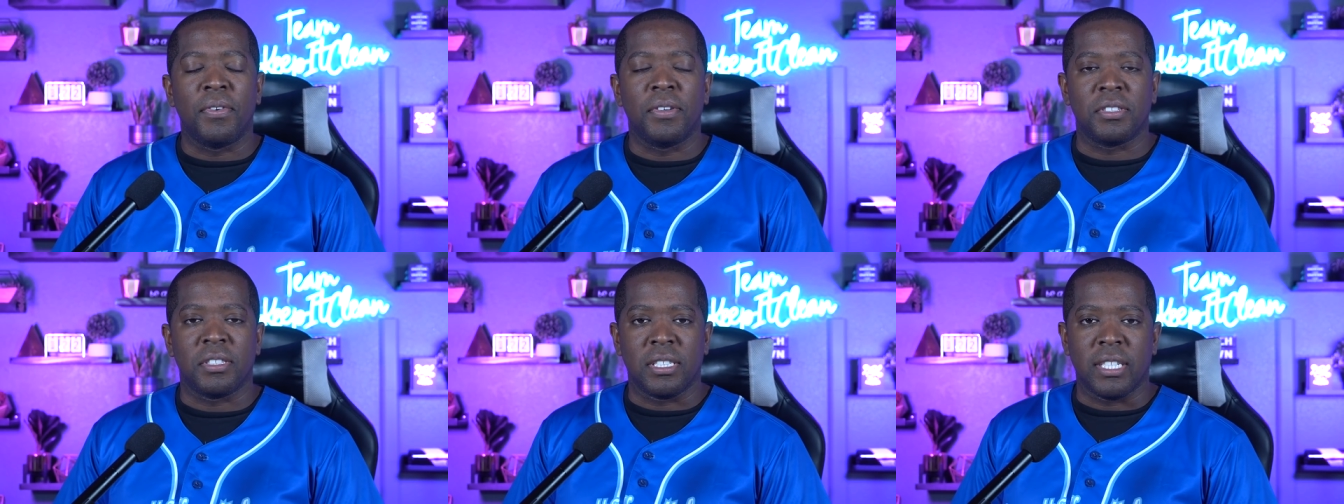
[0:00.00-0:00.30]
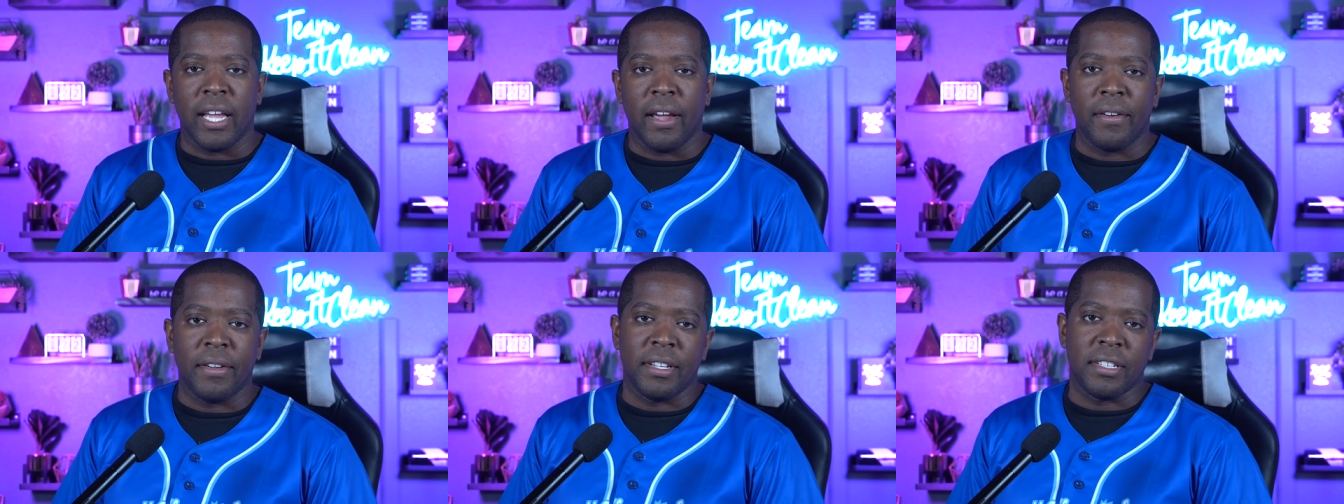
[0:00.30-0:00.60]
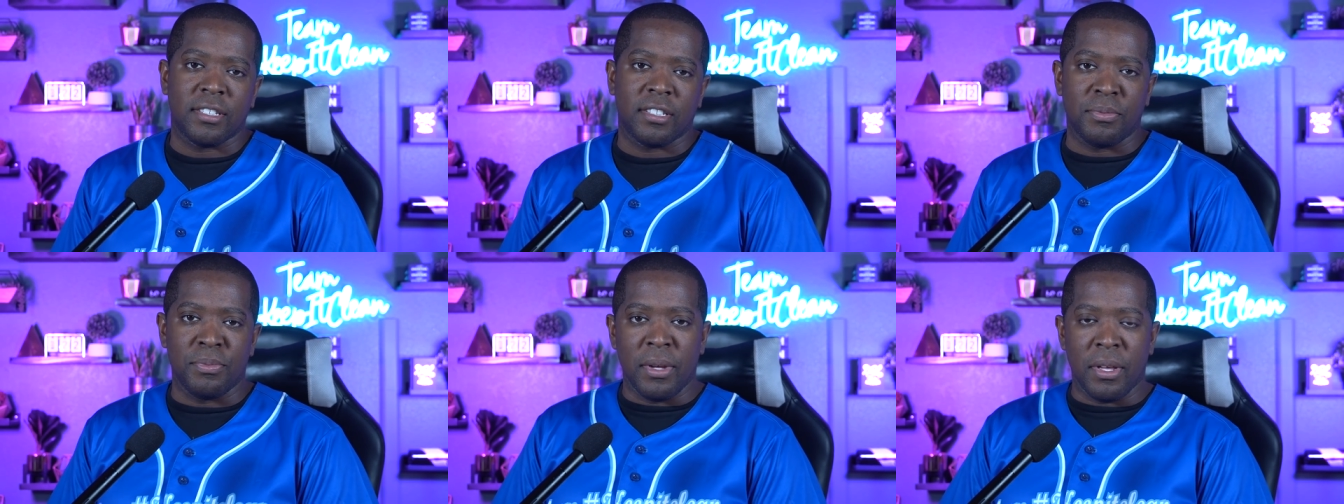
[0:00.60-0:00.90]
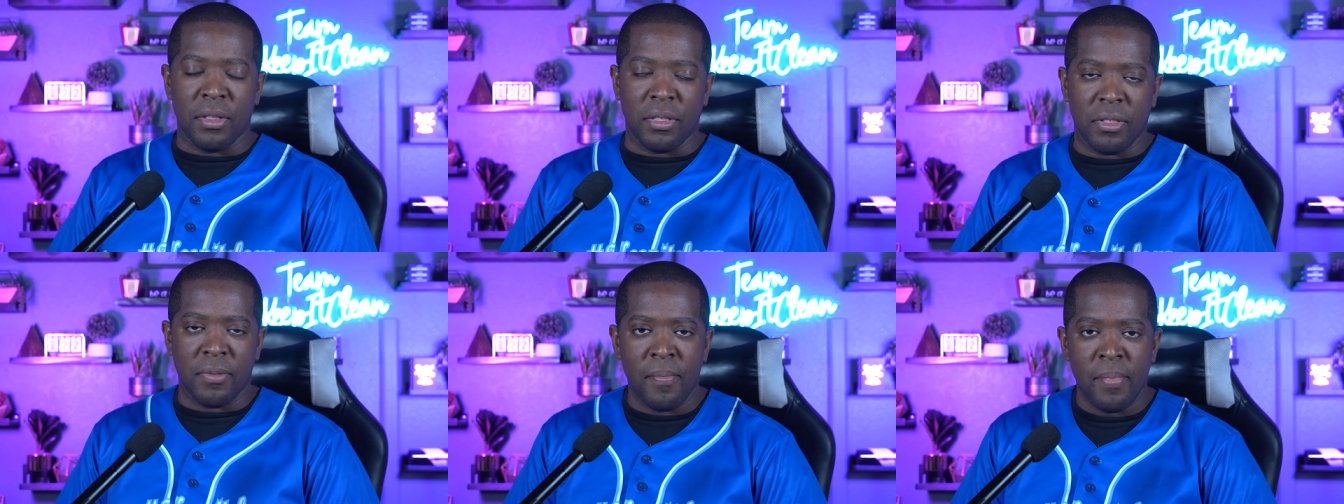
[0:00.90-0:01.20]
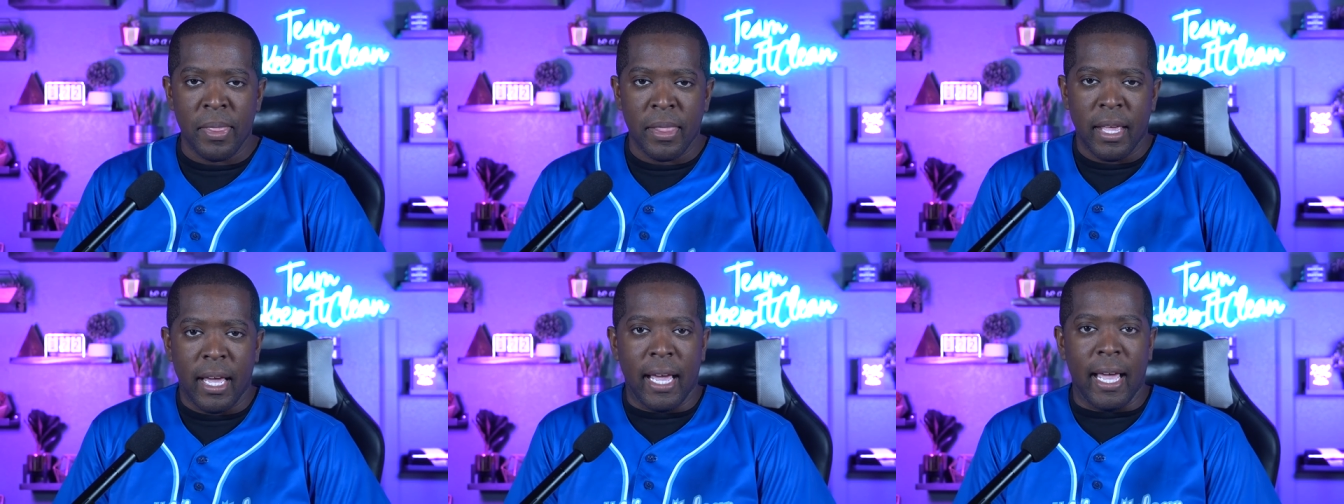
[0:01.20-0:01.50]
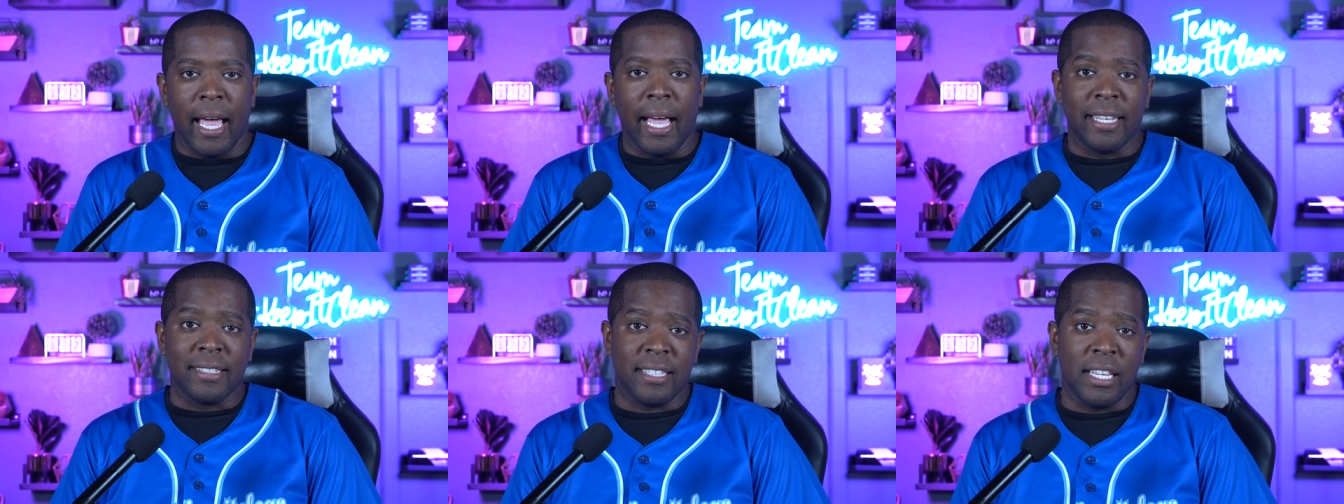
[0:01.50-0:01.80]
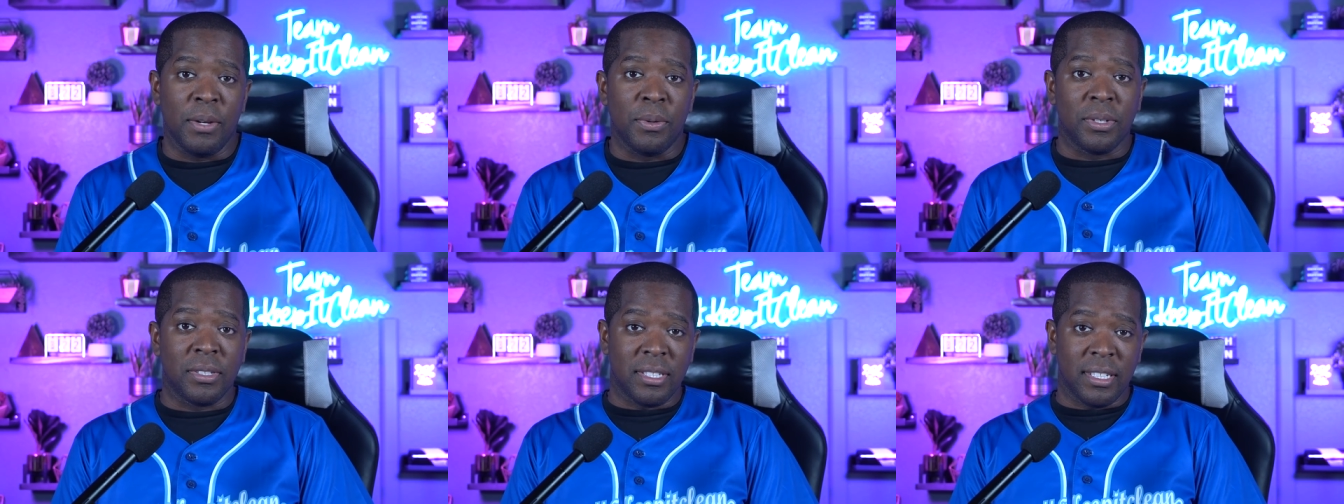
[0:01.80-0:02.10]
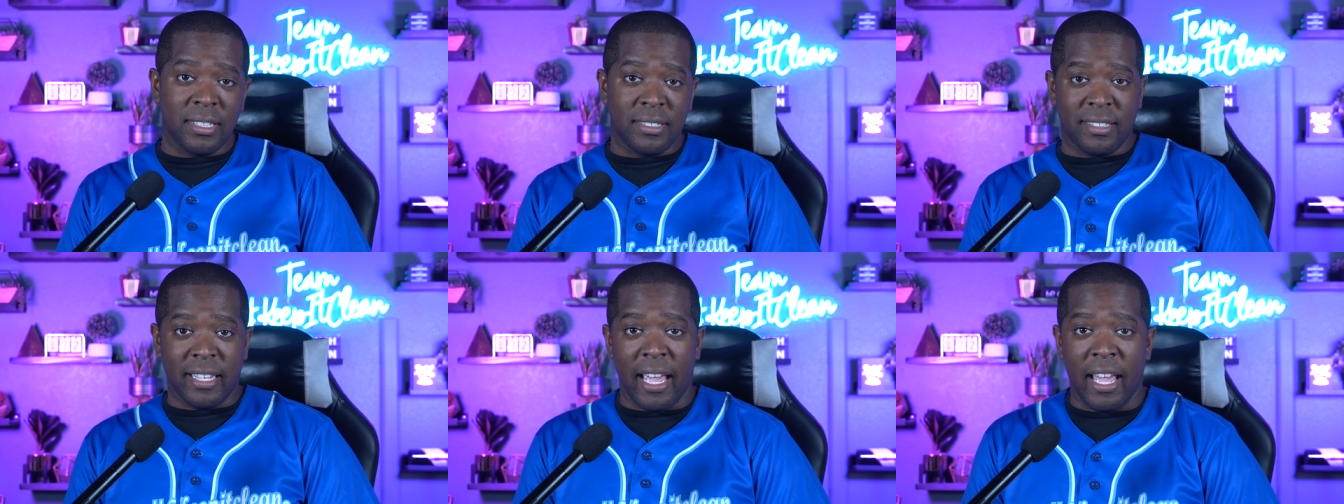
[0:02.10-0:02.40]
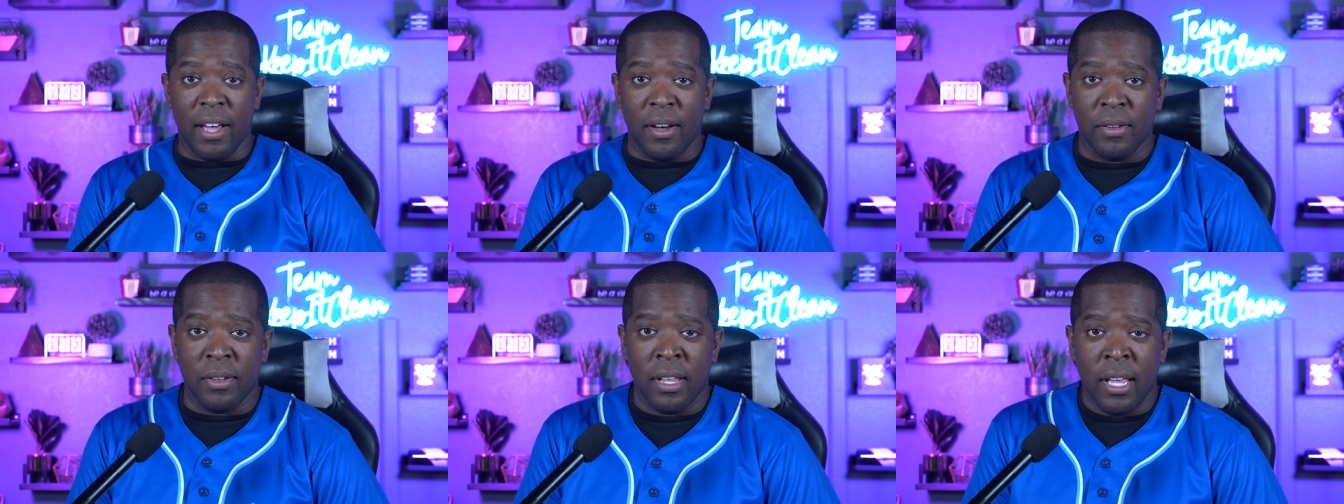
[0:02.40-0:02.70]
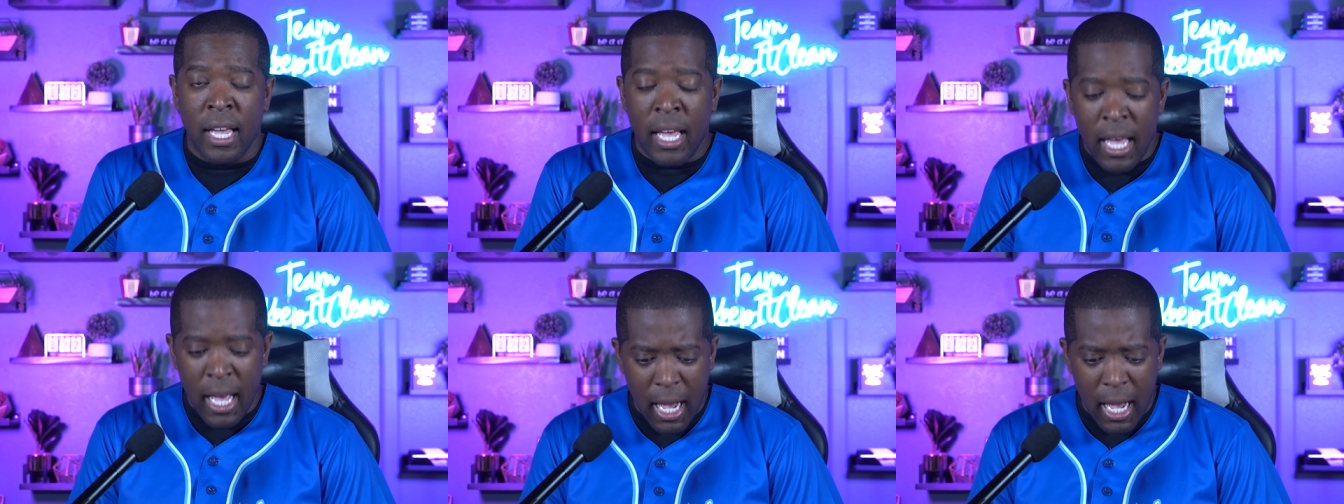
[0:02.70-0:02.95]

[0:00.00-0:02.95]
Zadarius Smith as he was in town.